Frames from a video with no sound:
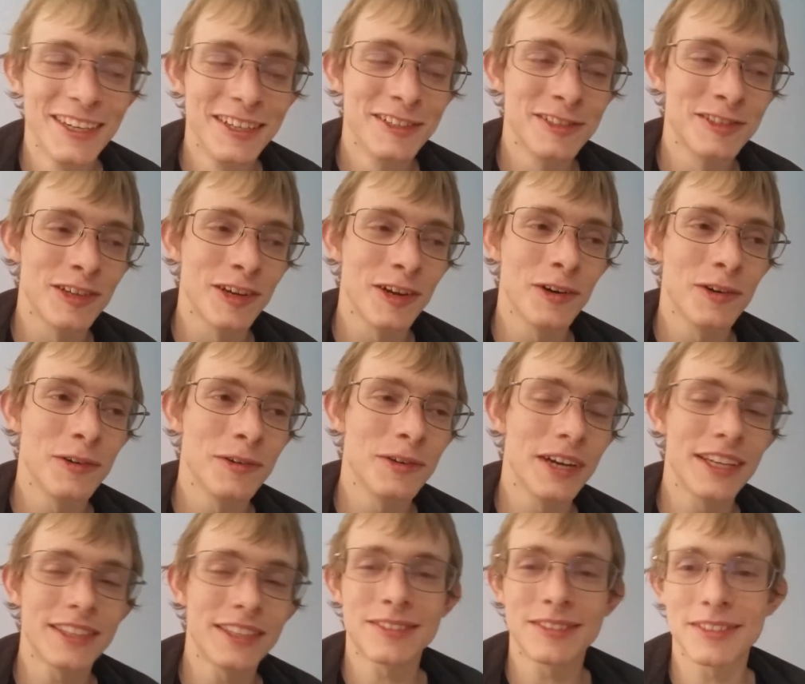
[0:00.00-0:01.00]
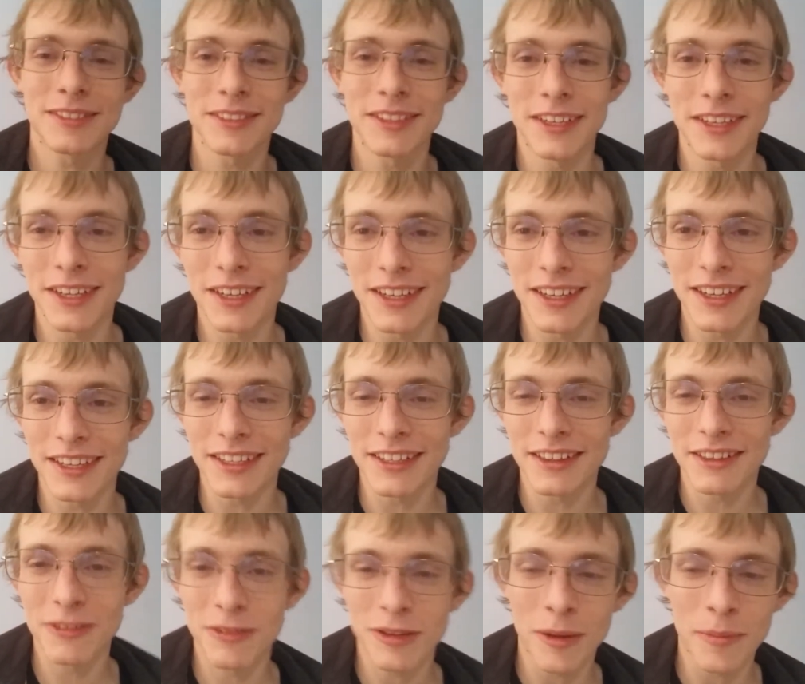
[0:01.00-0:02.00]
So that's
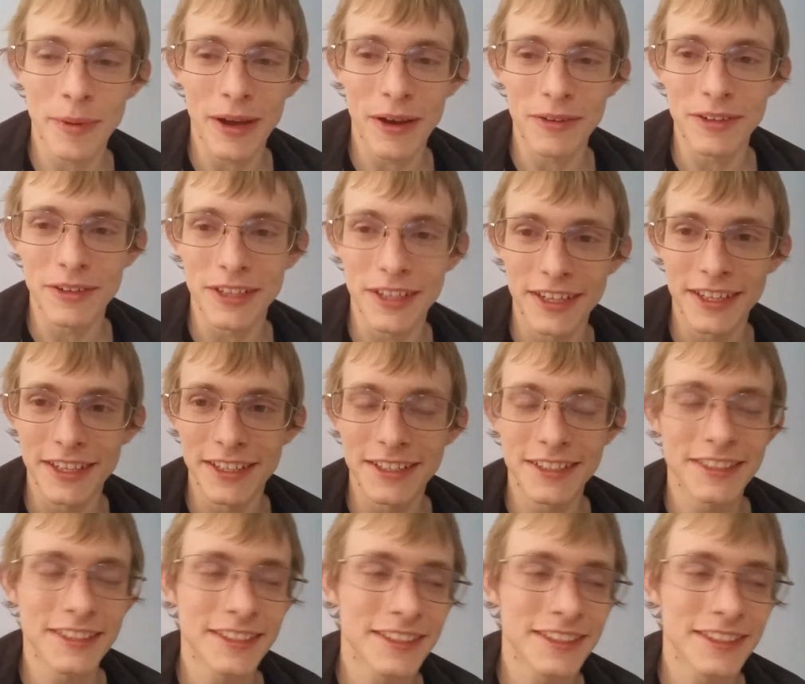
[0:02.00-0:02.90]
about it.